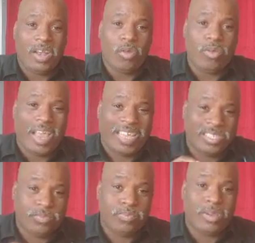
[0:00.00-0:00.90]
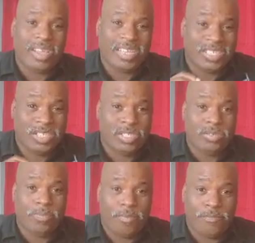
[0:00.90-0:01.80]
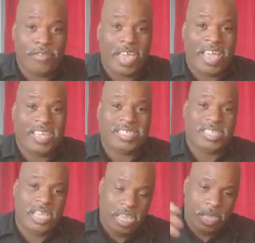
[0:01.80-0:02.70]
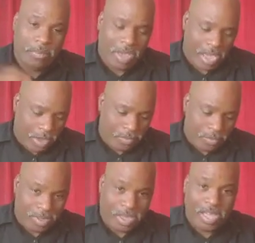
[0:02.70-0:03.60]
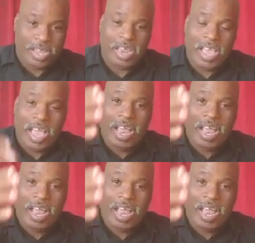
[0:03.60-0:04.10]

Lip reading: I know that Sprint is super fast in my area because